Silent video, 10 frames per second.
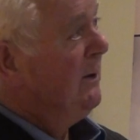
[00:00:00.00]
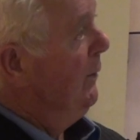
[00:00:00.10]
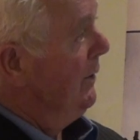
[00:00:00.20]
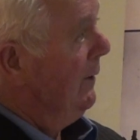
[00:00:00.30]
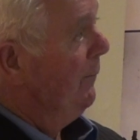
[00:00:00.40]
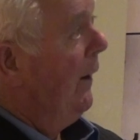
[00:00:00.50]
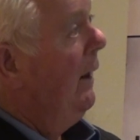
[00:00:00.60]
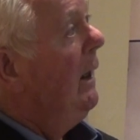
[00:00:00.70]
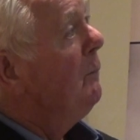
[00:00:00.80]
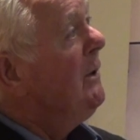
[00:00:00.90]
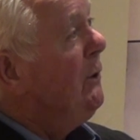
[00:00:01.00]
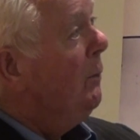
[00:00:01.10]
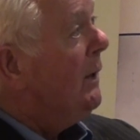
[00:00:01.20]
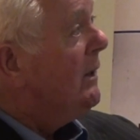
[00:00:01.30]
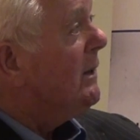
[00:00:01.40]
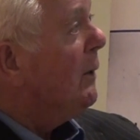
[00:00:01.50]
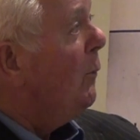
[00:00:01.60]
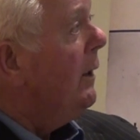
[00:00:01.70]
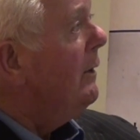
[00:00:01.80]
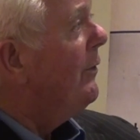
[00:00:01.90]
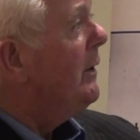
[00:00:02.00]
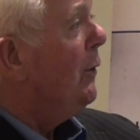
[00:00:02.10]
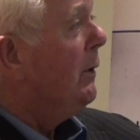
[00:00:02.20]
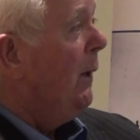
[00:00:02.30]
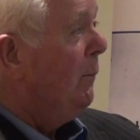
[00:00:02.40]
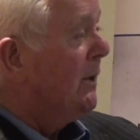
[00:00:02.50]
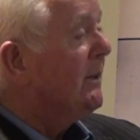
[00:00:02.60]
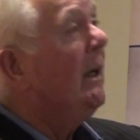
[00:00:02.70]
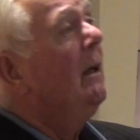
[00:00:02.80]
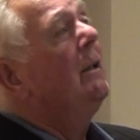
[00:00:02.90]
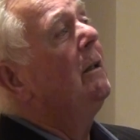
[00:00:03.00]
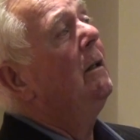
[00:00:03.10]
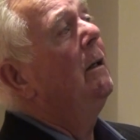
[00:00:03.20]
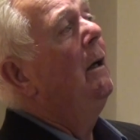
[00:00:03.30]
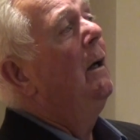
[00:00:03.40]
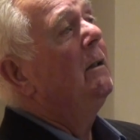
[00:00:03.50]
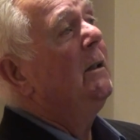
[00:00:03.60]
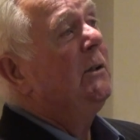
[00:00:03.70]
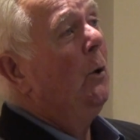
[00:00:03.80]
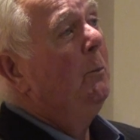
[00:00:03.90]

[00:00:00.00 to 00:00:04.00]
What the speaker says: but presumably this is the wife and the other members carrying their sole